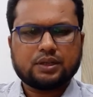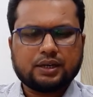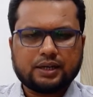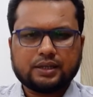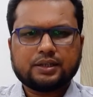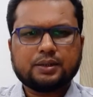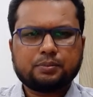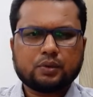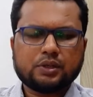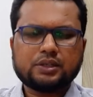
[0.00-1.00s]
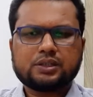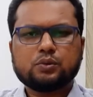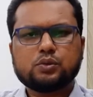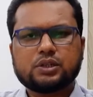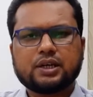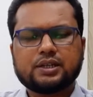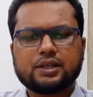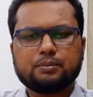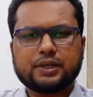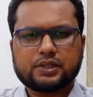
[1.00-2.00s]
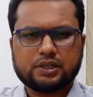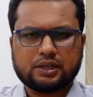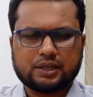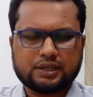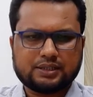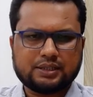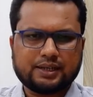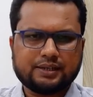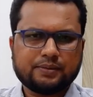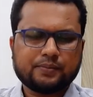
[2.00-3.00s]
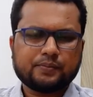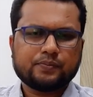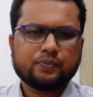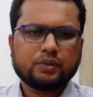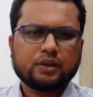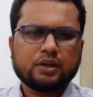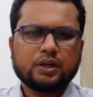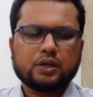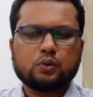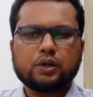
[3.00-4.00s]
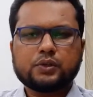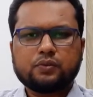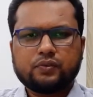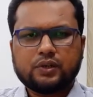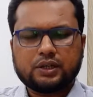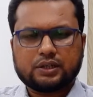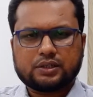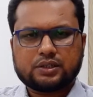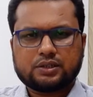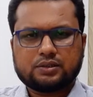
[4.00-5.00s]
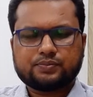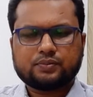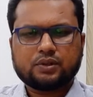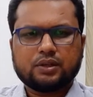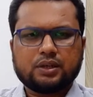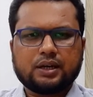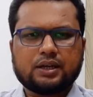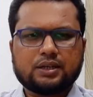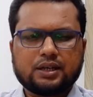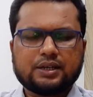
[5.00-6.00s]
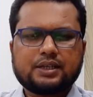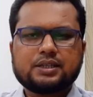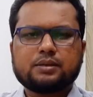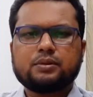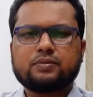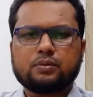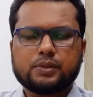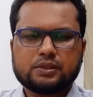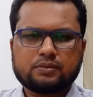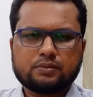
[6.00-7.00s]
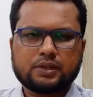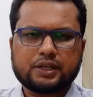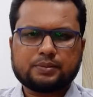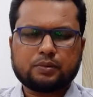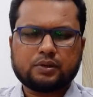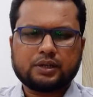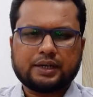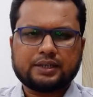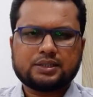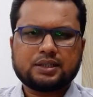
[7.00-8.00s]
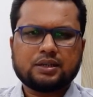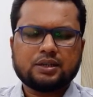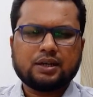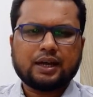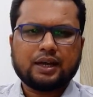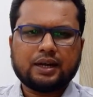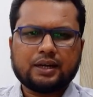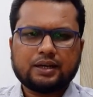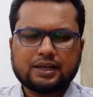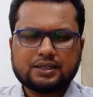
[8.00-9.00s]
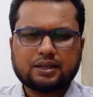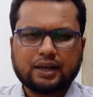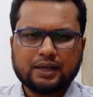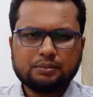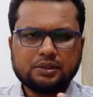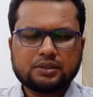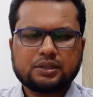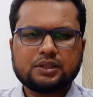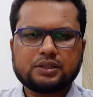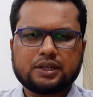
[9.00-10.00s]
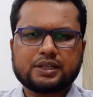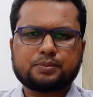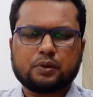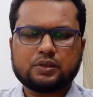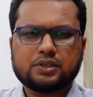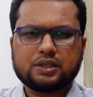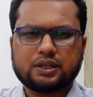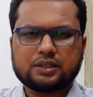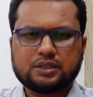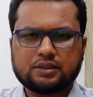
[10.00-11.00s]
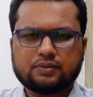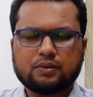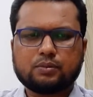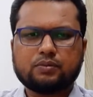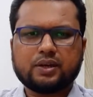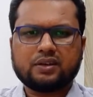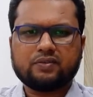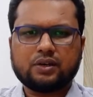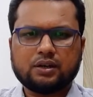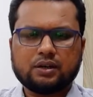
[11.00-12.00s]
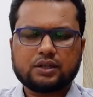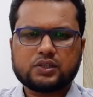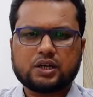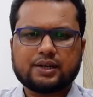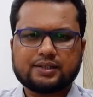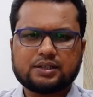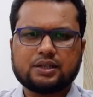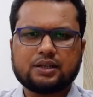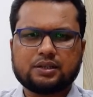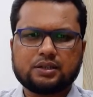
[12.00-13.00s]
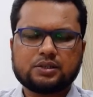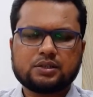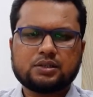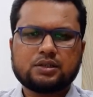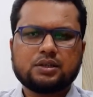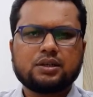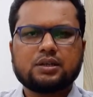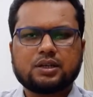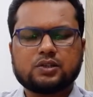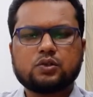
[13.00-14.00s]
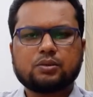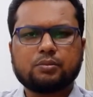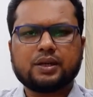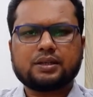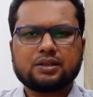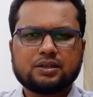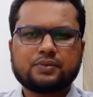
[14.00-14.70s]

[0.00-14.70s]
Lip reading: Another important thing which I shall mention here is that going to field and collecting some information from the respondents and describing these responses in the form of table, charts and others does not make